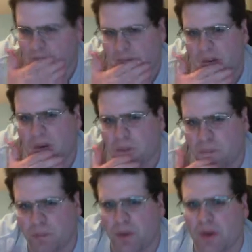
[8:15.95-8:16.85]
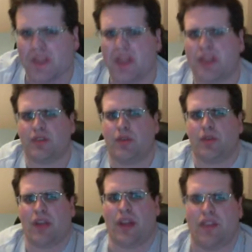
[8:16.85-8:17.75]
For her birthday in
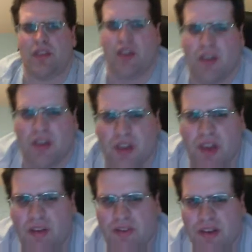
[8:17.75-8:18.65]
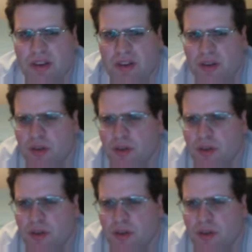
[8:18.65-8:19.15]
2011,